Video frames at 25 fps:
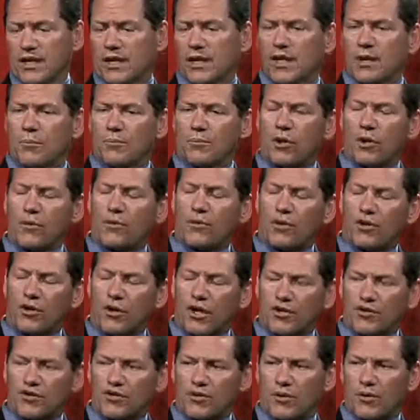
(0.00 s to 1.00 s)
But we
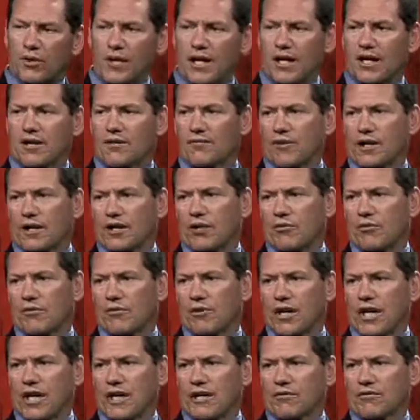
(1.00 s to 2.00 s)
also have a
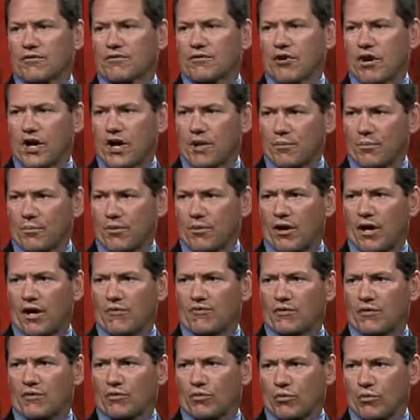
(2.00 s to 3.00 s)
creative
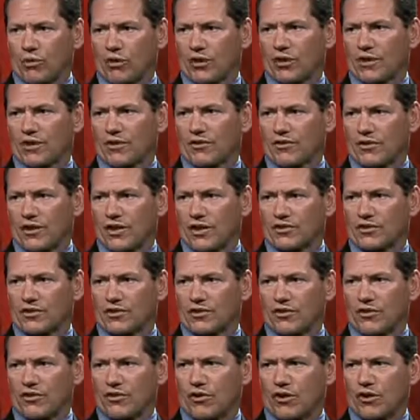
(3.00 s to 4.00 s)
nonprofit
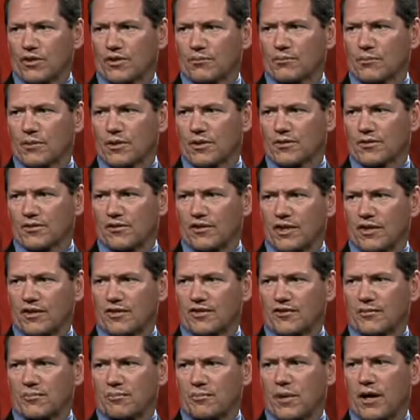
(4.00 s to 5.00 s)
organization called
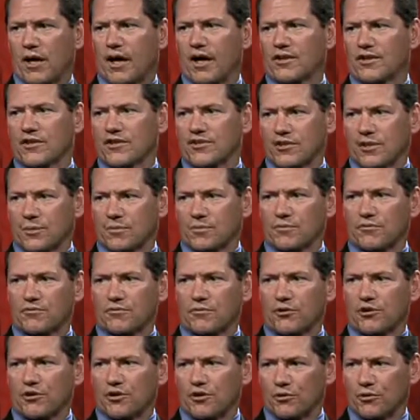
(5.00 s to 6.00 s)
Middlesex Partnerships for
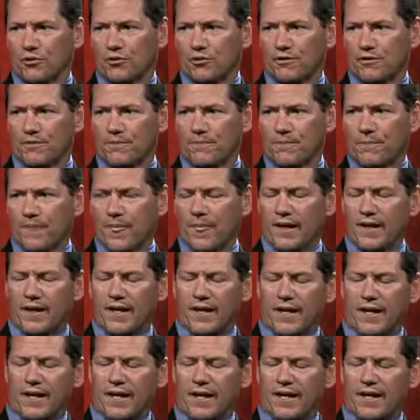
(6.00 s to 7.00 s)
Youth.
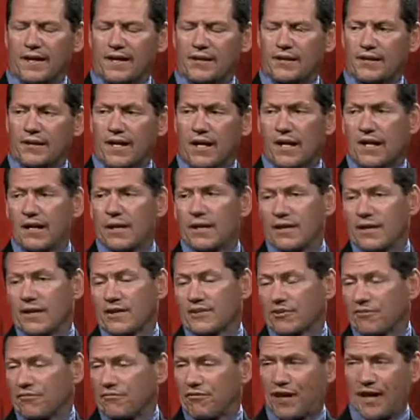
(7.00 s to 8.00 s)
And
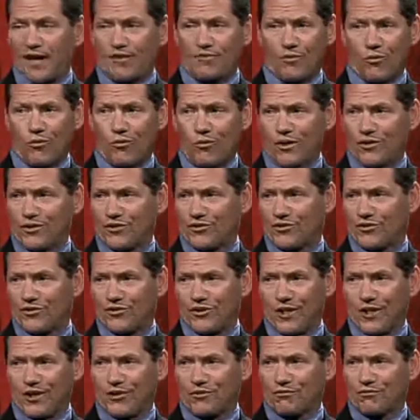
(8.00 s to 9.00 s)
It's a
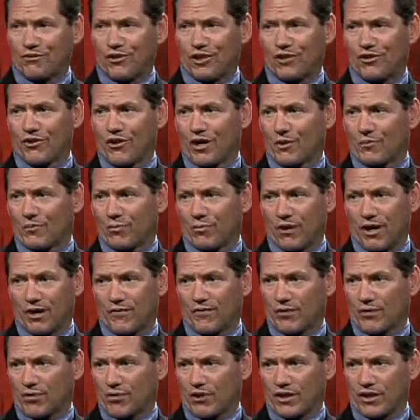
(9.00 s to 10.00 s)
501c3
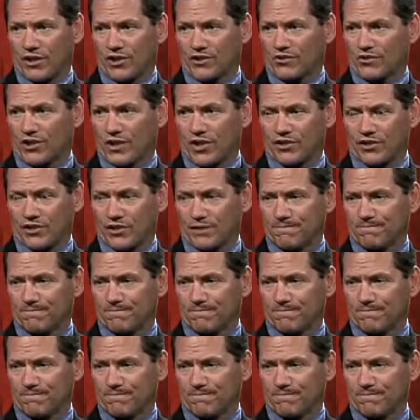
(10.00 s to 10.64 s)
nonprofit organization.